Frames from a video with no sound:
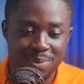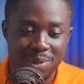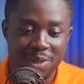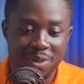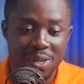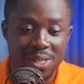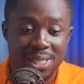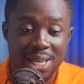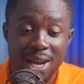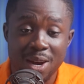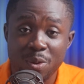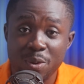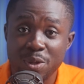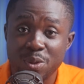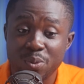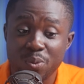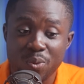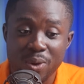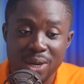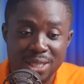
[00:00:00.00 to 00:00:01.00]
because I
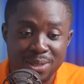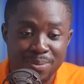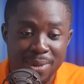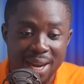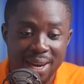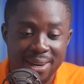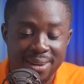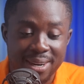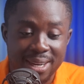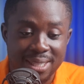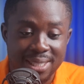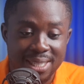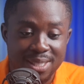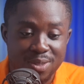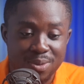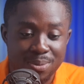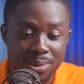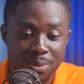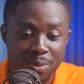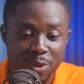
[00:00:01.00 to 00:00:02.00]
always want my
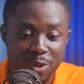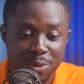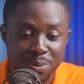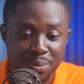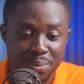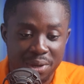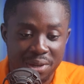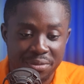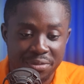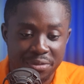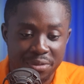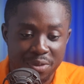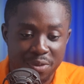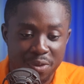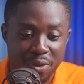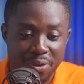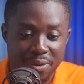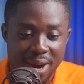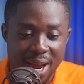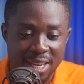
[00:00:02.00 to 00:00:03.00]
characters to be able to breathe,
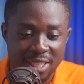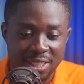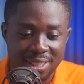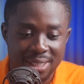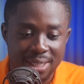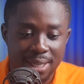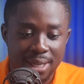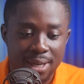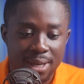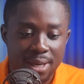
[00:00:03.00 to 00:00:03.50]
no rush.